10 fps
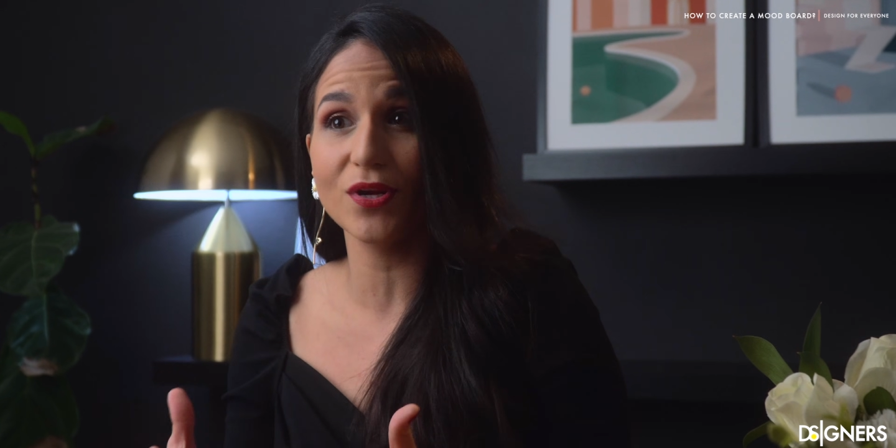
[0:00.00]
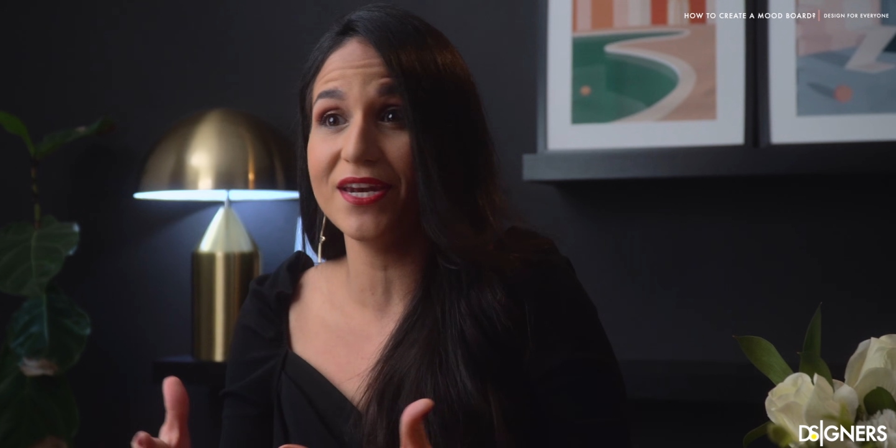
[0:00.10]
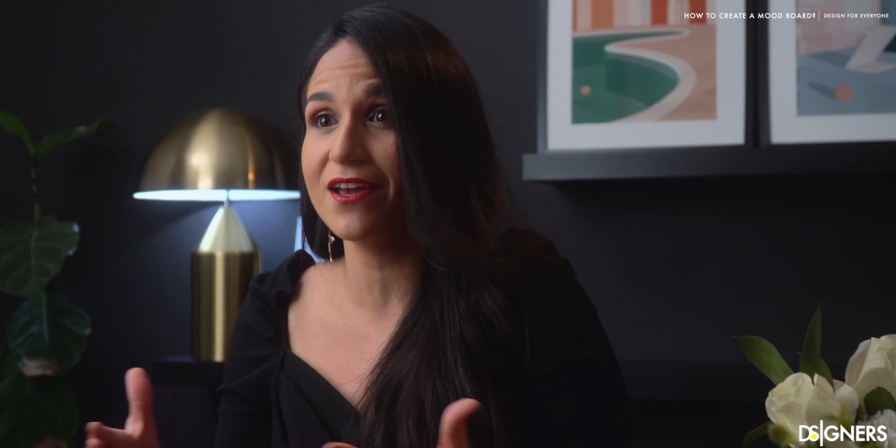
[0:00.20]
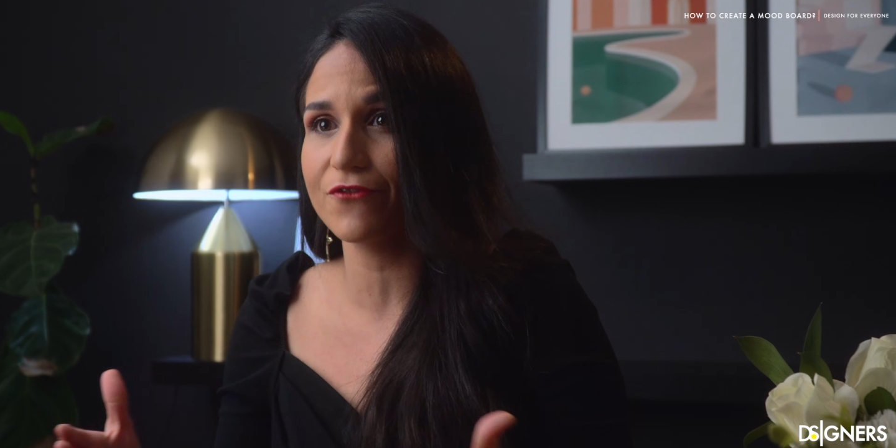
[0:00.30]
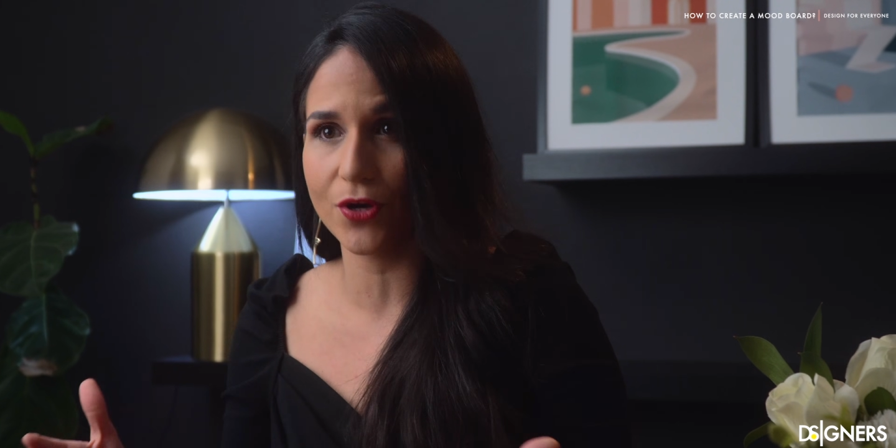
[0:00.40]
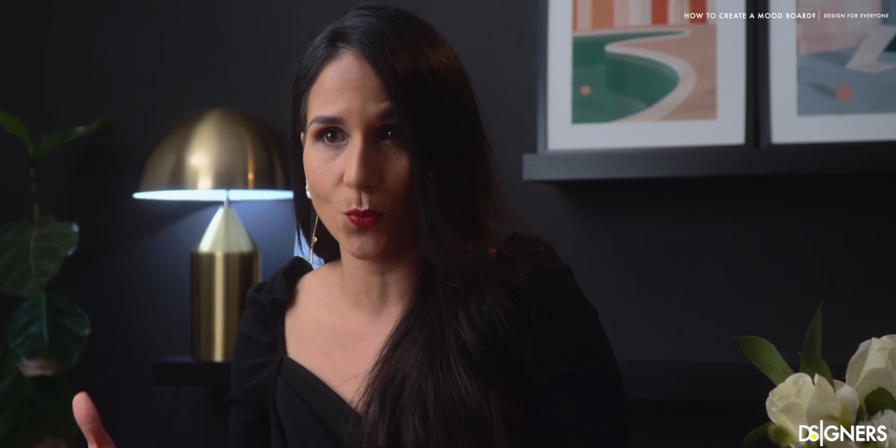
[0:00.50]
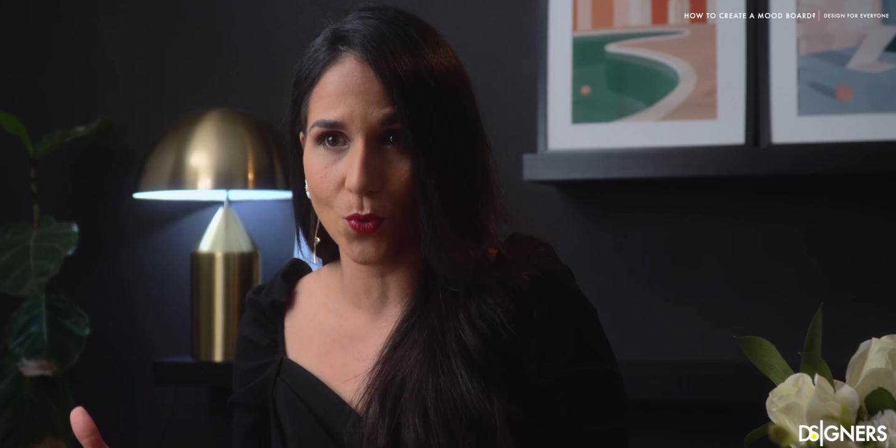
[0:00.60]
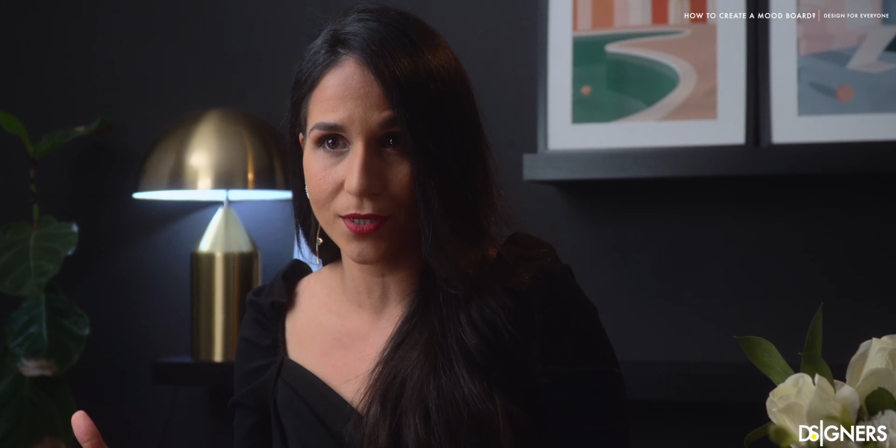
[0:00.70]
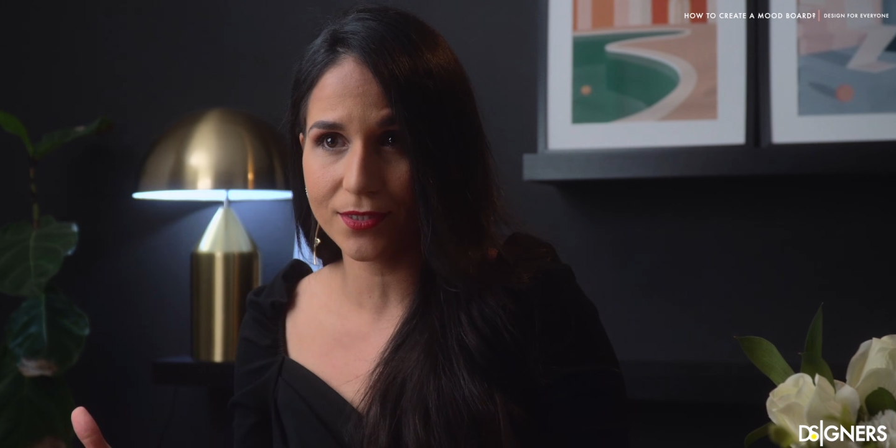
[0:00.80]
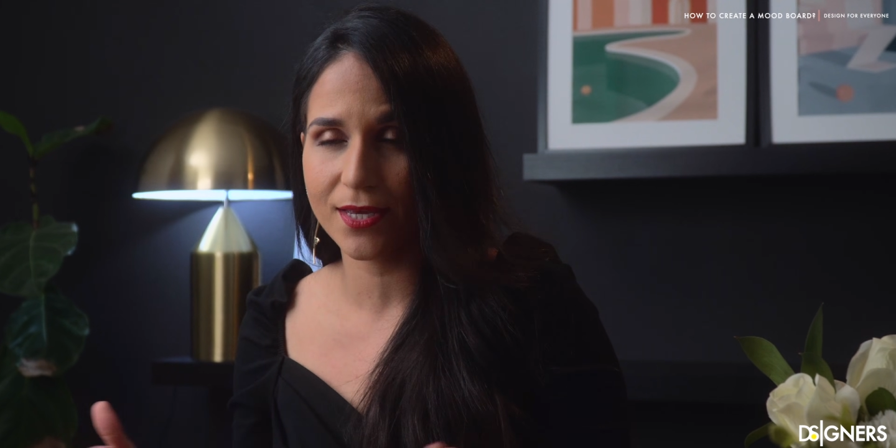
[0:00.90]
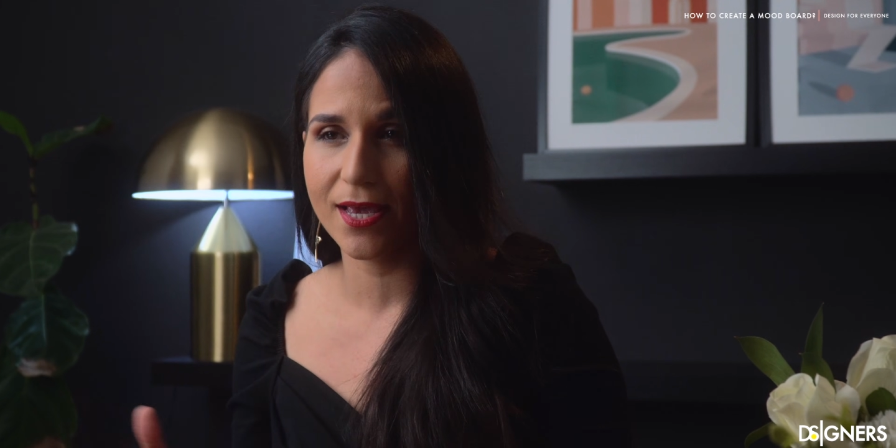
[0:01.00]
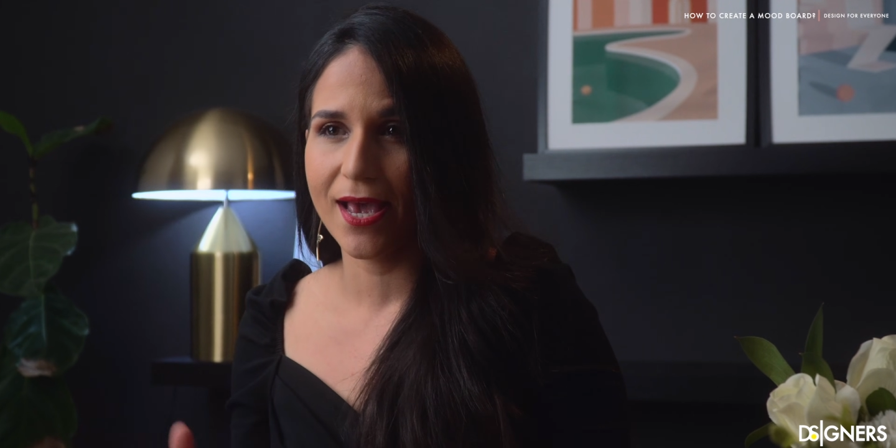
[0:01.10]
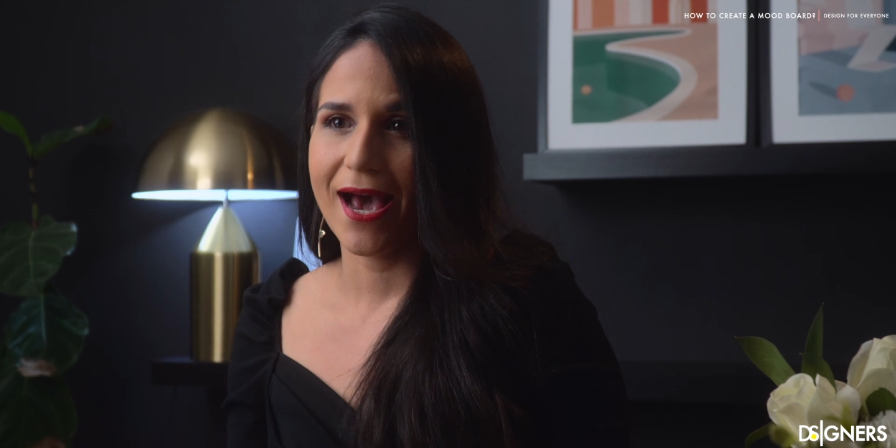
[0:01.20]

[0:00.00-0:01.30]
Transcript: whenever I want,